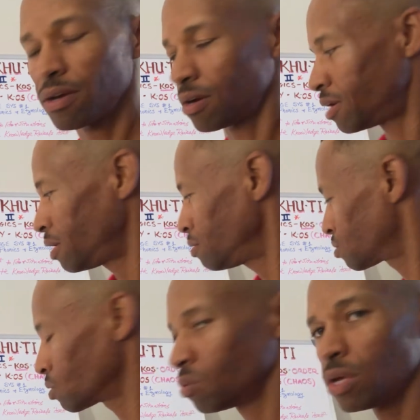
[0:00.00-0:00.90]
All right,
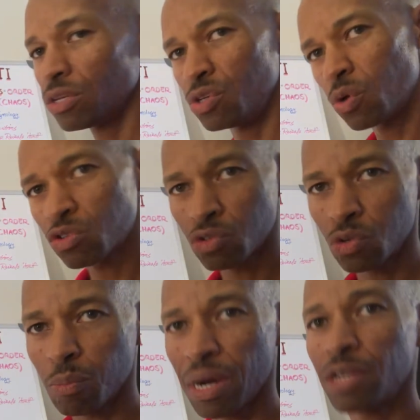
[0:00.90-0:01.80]
so your
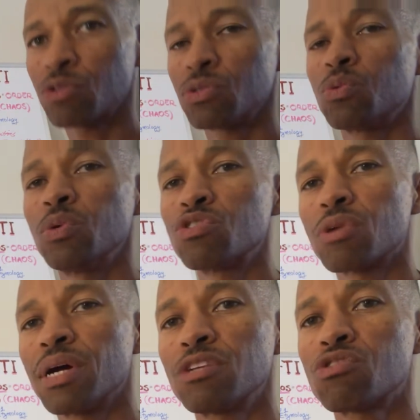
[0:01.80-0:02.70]
truth, my truth, we're
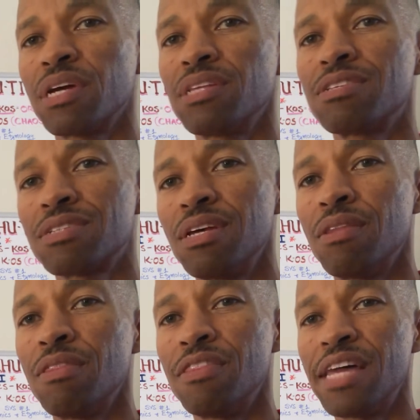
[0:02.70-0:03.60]
trying to
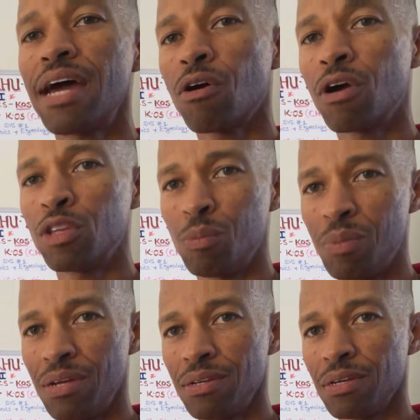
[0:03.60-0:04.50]
transcend that
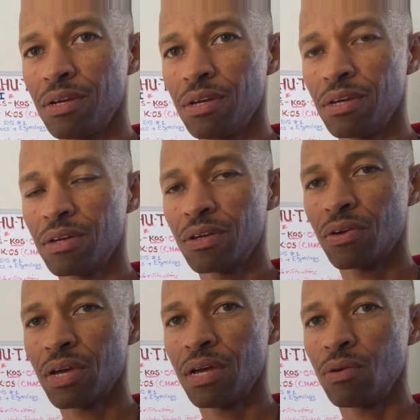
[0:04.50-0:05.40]
argument,
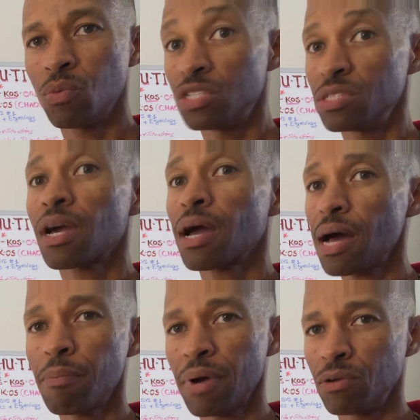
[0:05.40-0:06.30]
okay, which is a
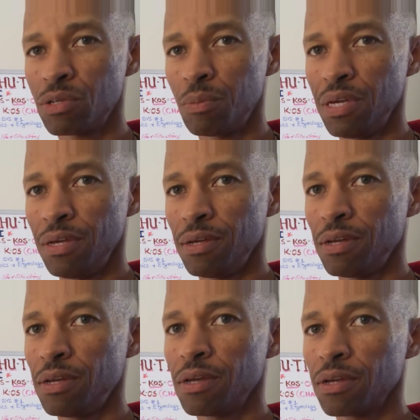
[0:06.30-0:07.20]
cop out to me,
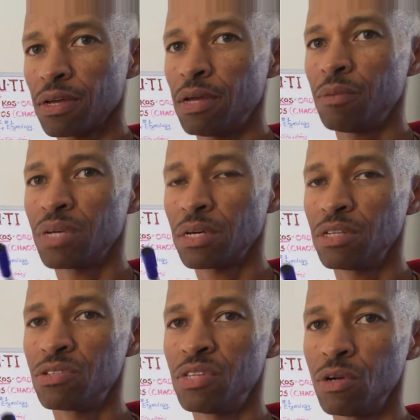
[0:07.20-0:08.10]
okay,
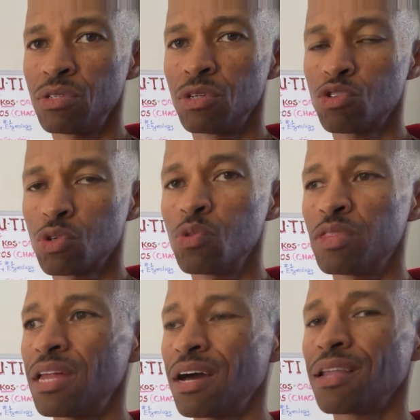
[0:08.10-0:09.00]
because there is a
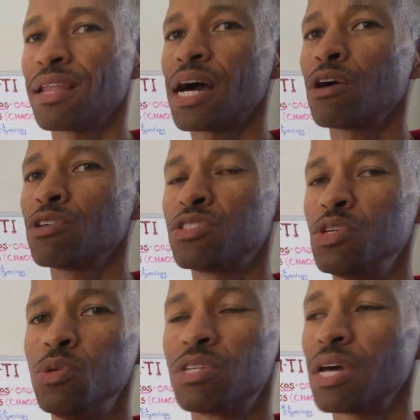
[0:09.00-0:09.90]
truth that allows
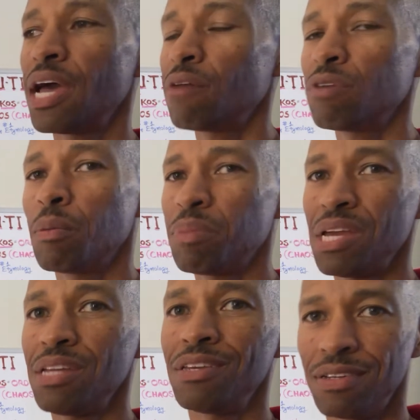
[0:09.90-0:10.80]
you to have an
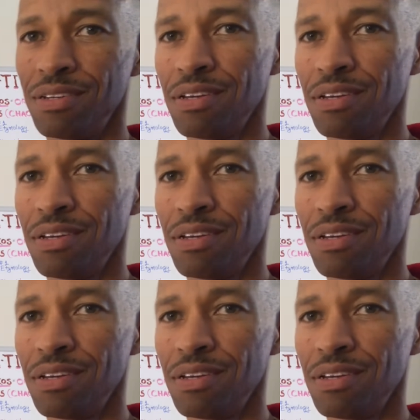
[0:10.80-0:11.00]
opinion.